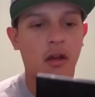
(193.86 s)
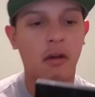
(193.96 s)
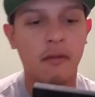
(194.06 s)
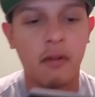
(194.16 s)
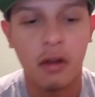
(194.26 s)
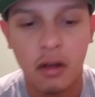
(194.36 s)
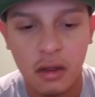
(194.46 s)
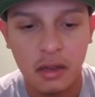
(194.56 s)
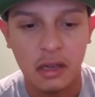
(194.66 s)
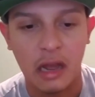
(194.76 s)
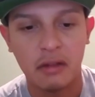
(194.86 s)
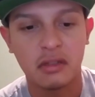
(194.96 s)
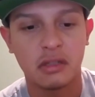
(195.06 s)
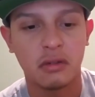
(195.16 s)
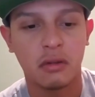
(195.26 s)
uh, overall, I
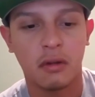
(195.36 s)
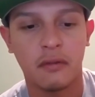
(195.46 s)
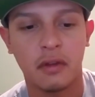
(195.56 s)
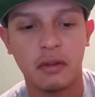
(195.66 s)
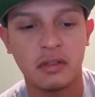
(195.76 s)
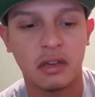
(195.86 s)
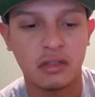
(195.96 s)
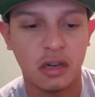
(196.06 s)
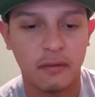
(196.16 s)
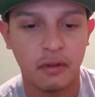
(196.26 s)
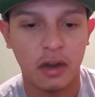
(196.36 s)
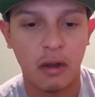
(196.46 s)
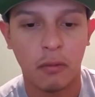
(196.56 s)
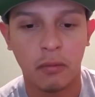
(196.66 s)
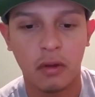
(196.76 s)
was doing the reviews and I was trying to figure
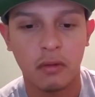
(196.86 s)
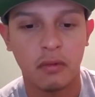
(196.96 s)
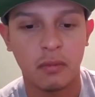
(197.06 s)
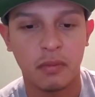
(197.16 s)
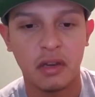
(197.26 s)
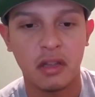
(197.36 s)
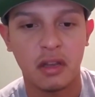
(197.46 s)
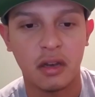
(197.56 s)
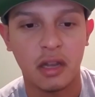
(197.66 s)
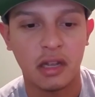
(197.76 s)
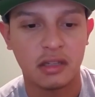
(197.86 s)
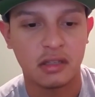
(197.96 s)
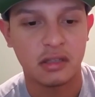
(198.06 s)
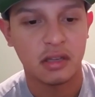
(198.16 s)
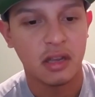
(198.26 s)
out what would be the
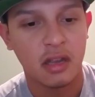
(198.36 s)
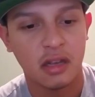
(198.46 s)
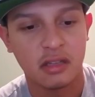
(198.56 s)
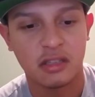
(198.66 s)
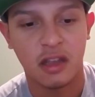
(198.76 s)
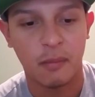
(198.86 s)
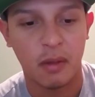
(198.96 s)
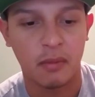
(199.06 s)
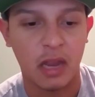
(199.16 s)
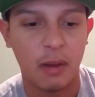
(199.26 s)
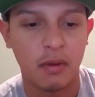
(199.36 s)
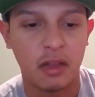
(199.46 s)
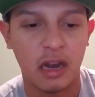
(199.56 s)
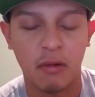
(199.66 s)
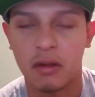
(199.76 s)
next step up camera
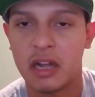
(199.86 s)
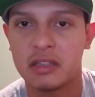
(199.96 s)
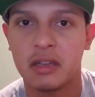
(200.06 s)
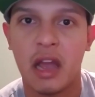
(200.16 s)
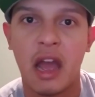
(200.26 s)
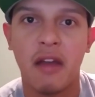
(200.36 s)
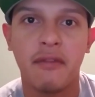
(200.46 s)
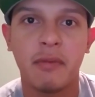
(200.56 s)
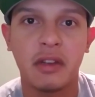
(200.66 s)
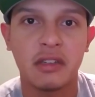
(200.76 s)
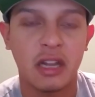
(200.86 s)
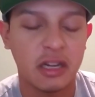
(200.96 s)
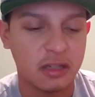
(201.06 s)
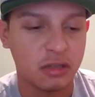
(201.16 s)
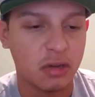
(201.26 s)
that I would like to have because I
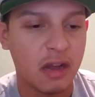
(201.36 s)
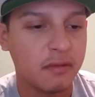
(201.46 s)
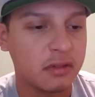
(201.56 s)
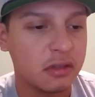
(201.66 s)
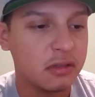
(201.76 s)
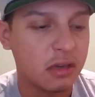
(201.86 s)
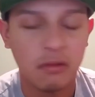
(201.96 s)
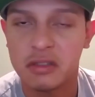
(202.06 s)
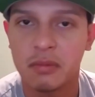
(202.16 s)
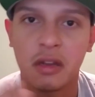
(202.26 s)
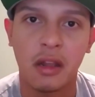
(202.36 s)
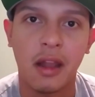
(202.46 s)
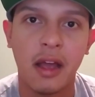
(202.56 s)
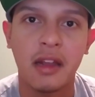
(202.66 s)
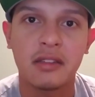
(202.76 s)
like to travel too. So I want something
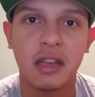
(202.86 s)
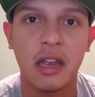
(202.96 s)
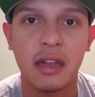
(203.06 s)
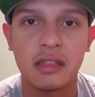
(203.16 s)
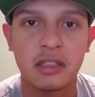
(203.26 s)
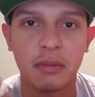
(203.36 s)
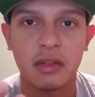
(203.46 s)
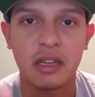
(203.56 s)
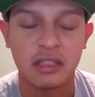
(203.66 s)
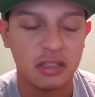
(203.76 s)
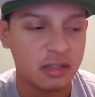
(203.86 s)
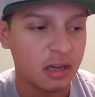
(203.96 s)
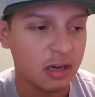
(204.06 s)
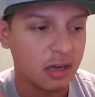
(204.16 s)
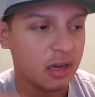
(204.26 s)
light and something that's just
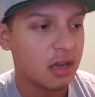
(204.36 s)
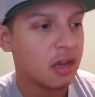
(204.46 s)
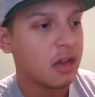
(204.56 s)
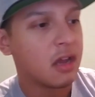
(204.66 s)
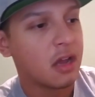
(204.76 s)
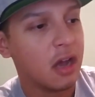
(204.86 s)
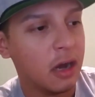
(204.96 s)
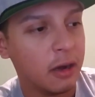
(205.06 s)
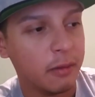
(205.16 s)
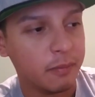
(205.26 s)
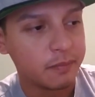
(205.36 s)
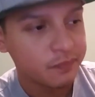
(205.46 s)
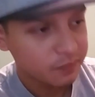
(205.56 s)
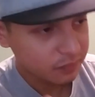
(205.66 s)
gonna um,